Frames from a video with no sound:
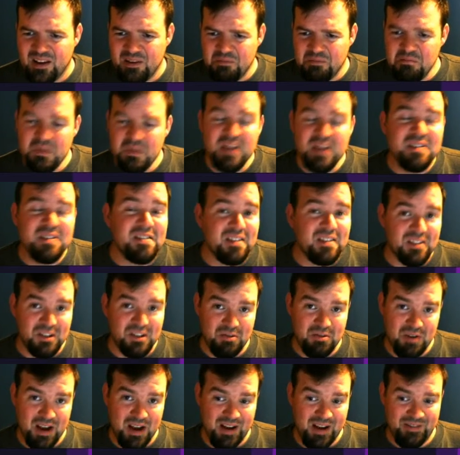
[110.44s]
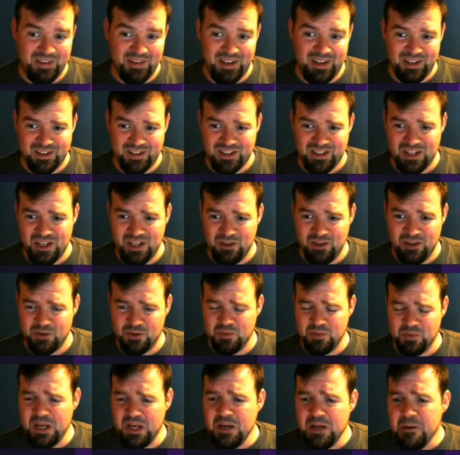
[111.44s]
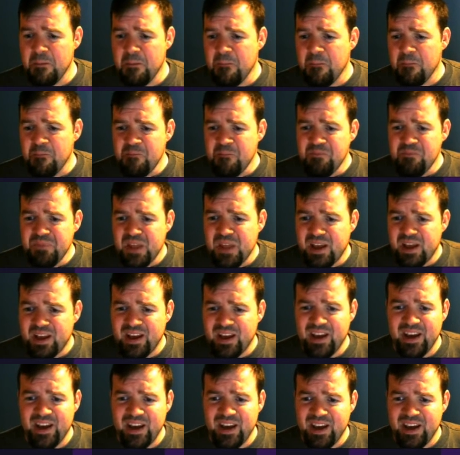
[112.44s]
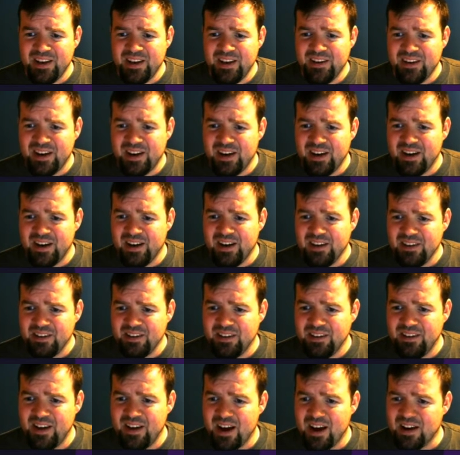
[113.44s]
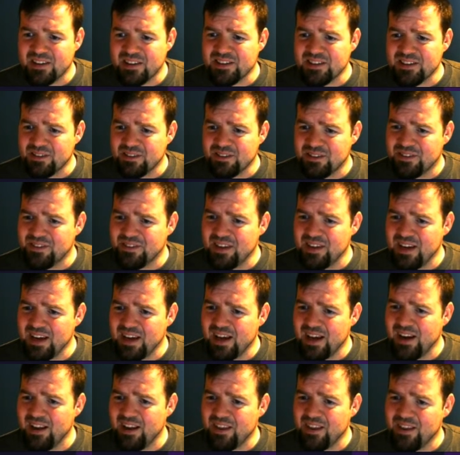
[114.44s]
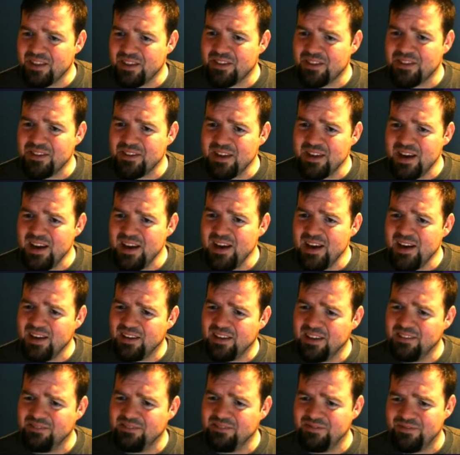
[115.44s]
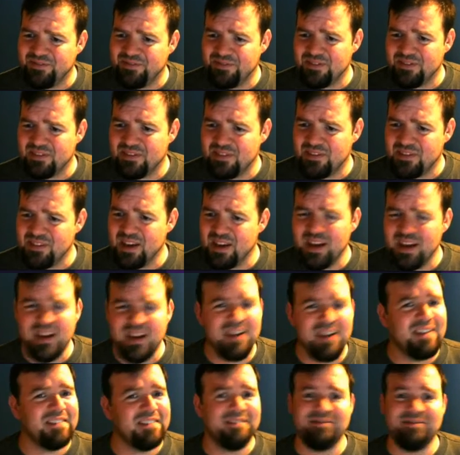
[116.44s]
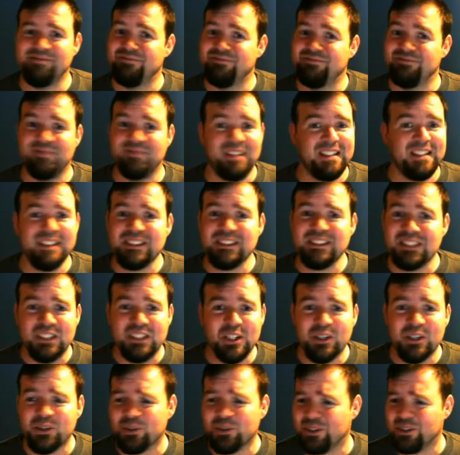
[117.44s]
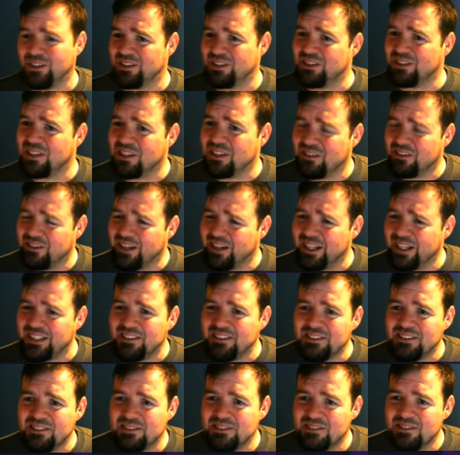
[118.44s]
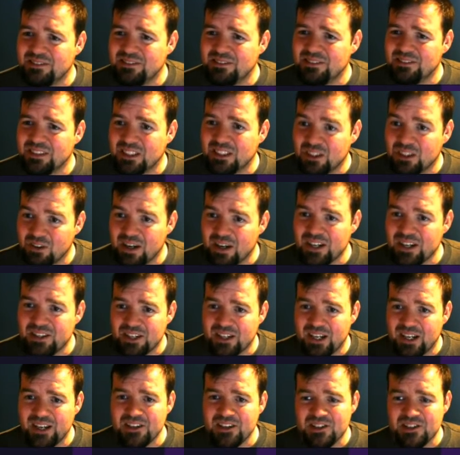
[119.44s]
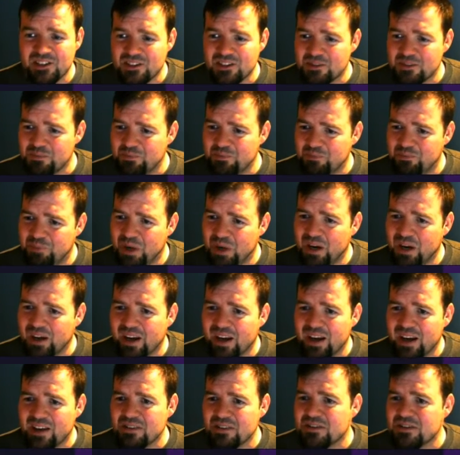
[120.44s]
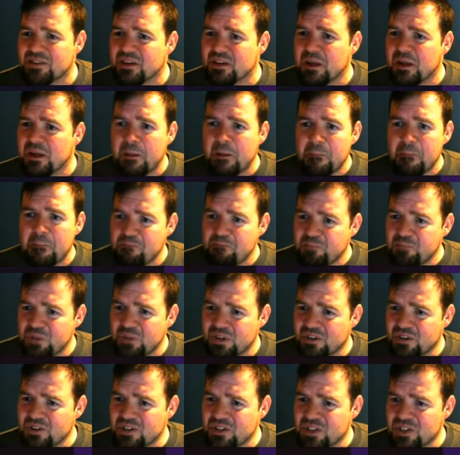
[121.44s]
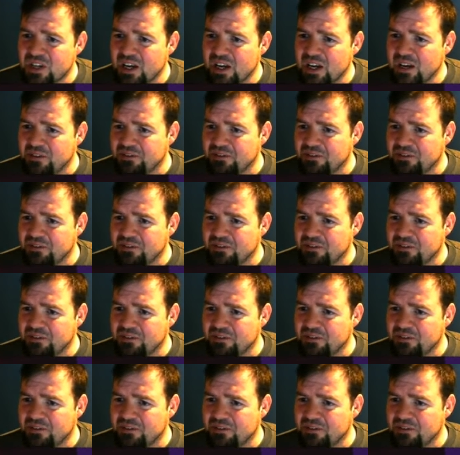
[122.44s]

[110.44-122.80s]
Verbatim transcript: Mrs. Gravity, excuse me. And uh, knocks the thing out of the thing and thing, and he's cool. All right. Congratulations, Bug Eyes. You're safe.